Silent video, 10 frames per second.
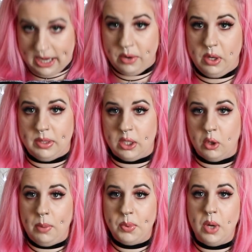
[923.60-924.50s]
I don't know, it's a
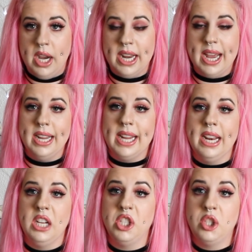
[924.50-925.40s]
cropped one. And
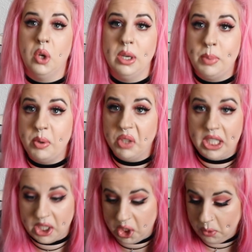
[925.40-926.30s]
again, I just thought it'd be
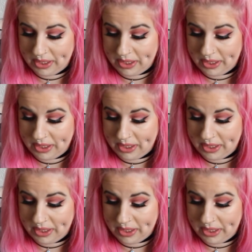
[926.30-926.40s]
really cute.